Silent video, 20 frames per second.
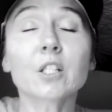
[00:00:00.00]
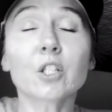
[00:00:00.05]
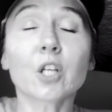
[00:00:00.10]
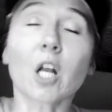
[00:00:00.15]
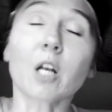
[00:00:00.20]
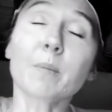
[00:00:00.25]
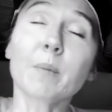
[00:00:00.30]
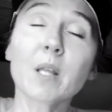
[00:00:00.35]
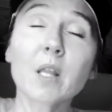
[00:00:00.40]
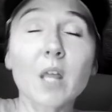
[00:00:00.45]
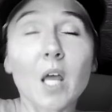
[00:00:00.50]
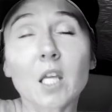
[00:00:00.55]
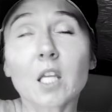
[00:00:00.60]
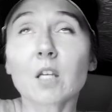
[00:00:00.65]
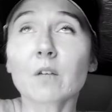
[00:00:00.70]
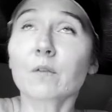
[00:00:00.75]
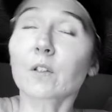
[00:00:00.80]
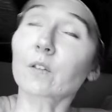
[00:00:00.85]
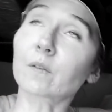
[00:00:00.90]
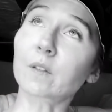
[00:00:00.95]
and gentlemen, thank
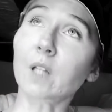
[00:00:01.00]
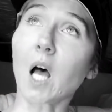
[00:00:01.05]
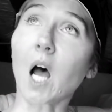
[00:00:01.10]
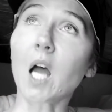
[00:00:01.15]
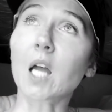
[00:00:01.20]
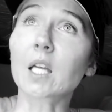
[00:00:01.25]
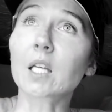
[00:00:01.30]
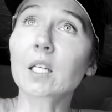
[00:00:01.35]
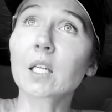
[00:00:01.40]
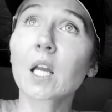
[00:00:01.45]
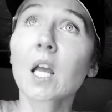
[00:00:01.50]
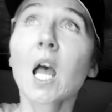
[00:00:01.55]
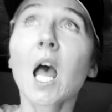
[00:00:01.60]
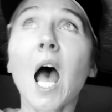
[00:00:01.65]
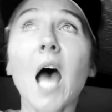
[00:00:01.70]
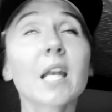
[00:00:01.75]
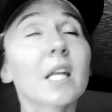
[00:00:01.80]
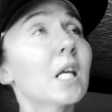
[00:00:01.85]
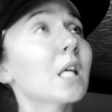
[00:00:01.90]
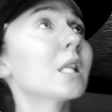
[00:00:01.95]
you for flying.
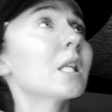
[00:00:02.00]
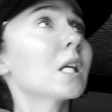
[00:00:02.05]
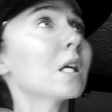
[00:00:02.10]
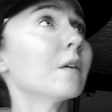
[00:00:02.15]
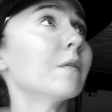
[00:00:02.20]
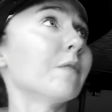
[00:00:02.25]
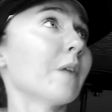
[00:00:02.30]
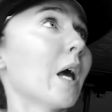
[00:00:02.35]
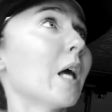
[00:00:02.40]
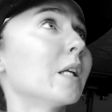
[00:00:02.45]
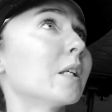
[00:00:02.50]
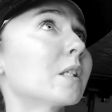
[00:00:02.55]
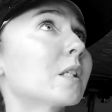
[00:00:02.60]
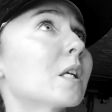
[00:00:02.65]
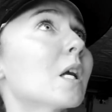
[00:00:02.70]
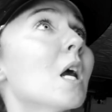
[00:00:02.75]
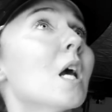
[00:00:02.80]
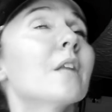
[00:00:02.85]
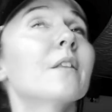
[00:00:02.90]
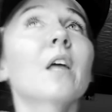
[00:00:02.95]
And in the
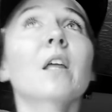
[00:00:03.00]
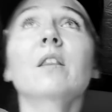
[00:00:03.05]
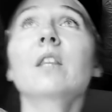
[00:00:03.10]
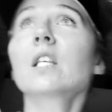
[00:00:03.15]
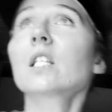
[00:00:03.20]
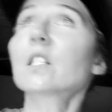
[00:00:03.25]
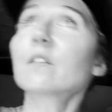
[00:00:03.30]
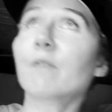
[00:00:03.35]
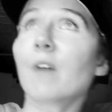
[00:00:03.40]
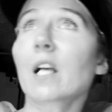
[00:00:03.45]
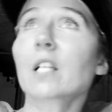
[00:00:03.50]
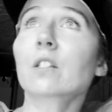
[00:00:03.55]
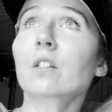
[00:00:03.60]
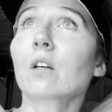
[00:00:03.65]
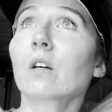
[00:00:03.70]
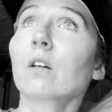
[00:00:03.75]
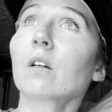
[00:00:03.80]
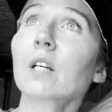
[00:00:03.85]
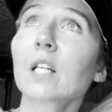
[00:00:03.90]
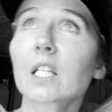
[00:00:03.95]
event that this
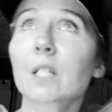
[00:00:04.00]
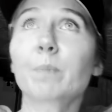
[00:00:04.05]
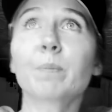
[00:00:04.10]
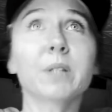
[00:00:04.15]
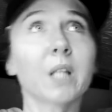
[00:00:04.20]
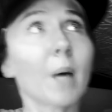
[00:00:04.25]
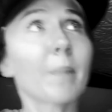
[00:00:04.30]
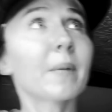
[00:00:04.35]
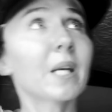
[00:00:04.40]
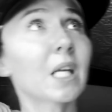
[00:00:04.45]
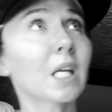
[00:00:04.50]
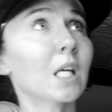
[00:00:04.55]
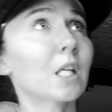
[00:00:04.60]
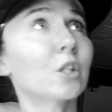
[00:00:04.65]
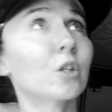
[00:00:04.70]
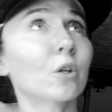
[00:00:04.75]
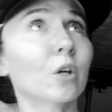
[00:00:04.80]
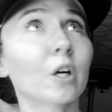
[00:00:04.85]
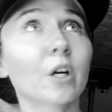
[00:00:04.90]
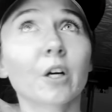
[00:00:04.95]
vessel is plummeting
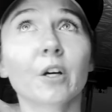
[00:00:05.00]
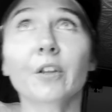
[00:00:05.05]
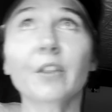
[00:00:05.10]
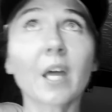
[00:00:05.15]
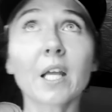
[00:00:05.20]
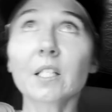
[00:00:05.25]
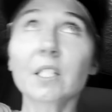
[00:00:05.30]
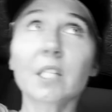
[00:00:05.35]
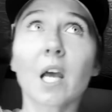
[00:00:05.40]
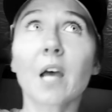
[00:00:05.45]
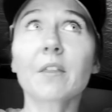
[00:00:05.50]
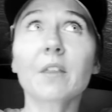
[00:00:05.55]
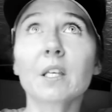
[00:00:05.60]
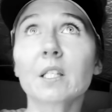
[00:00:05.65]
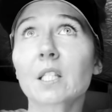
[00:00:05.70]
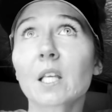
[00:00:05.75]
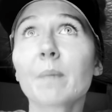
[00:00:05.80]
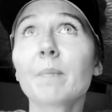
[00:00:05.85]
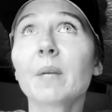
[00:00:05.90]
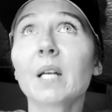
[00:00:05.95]
into Earth and death
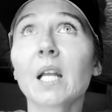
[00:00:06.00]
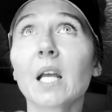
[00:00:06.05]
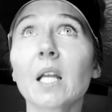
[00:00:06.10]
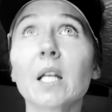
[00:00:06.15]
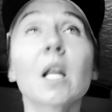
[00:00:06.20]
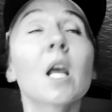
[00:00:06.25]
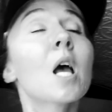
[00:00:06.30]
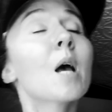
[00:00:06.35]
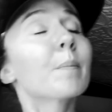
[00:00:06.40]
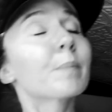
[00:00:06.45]
is imminent,